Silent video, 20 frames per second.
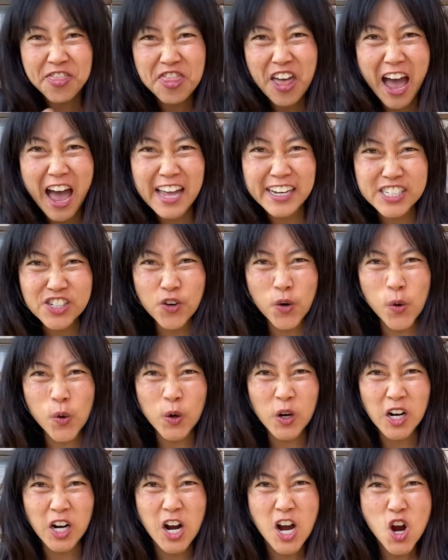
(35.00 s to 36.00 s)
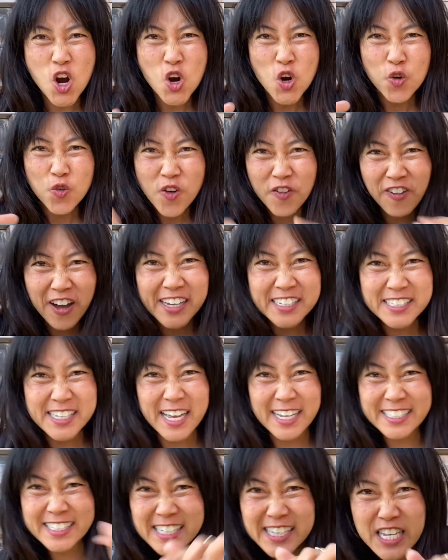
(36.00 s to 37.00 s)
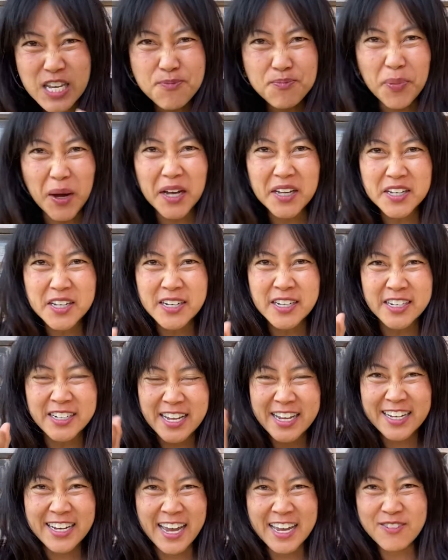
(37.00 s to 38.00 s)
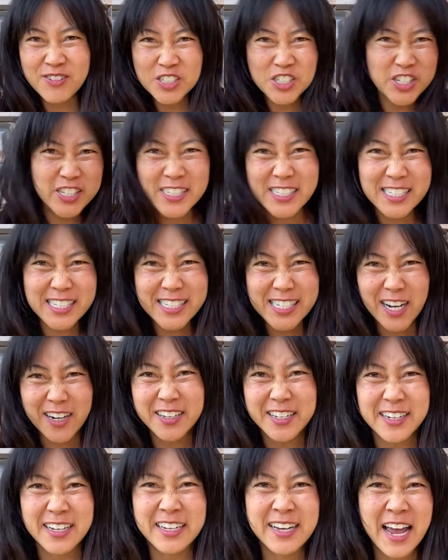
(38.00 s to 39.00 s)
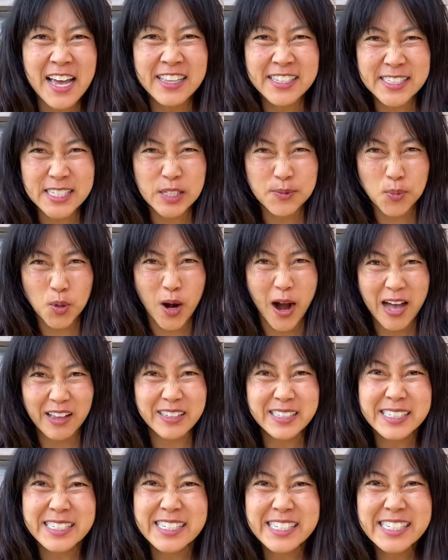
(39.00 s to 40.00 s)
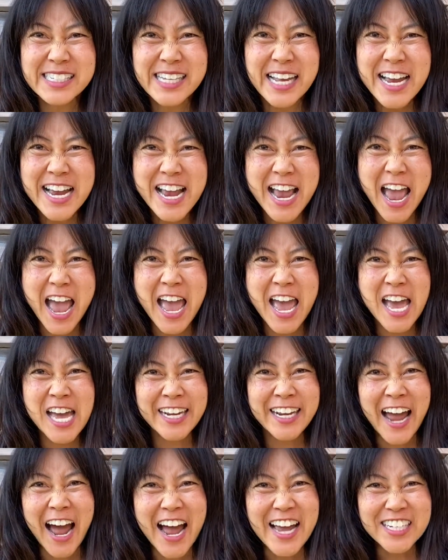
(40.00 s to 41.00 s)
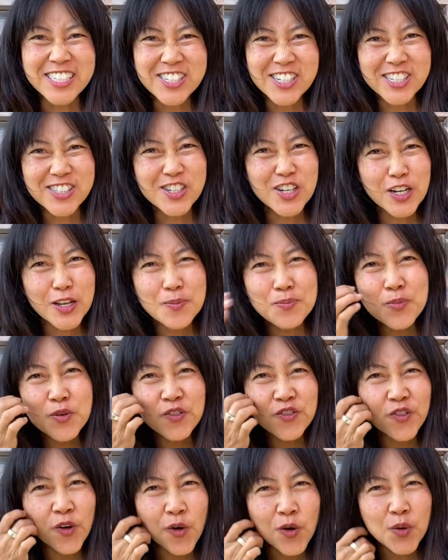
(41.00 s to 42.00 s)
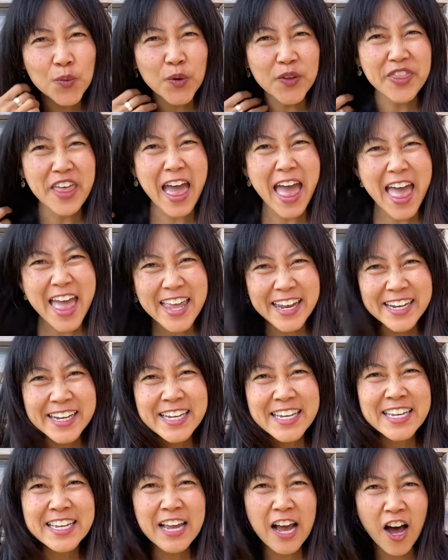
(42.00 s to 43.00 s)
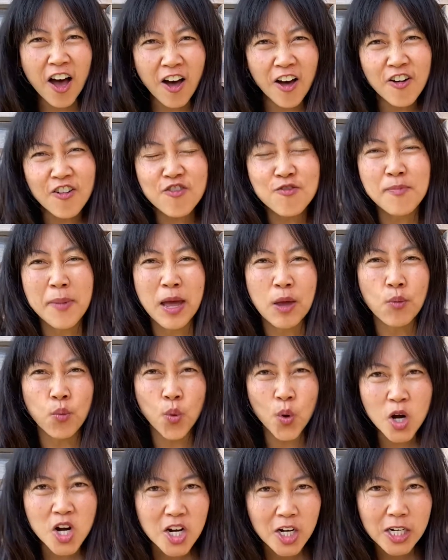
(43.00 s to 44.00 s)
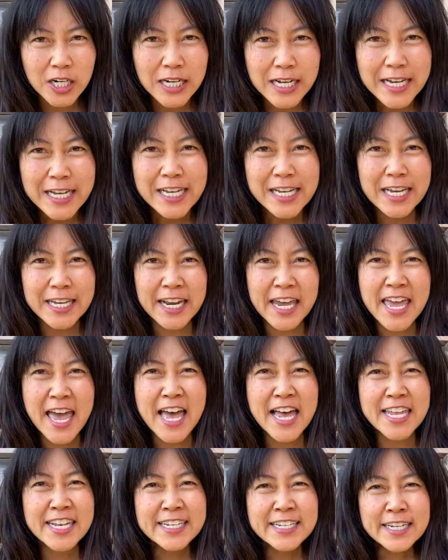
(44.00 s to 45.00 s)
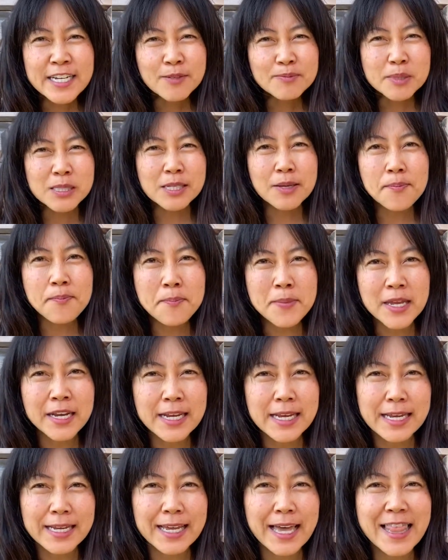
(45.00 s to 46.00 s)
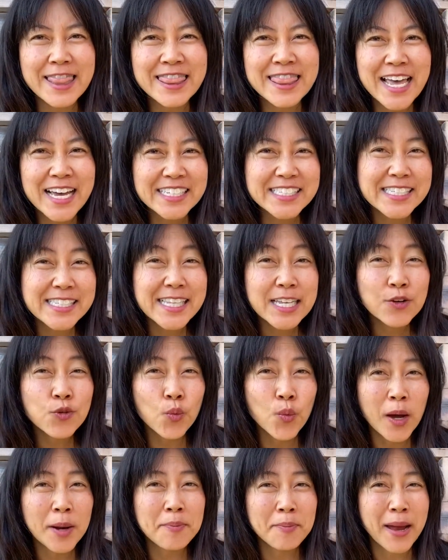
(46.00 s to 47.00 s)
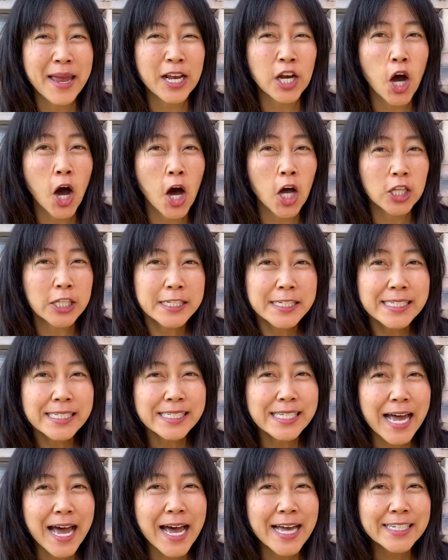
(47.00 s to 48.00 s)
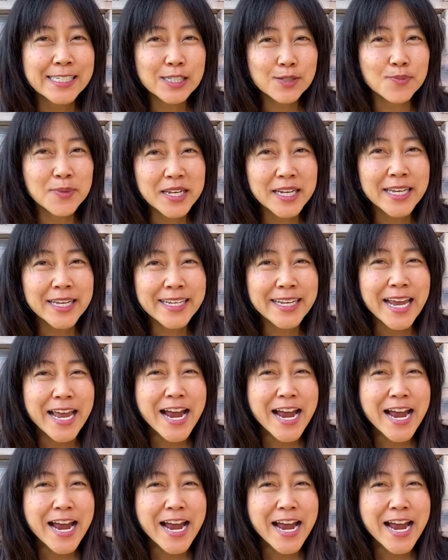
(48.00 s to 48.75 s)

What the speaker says: that, or revise that, delete button. And I was just stuck in analysis paralysis, and I just couldn't move forward with any of my work. And I ended up submitting less than what my colleagues had submitted,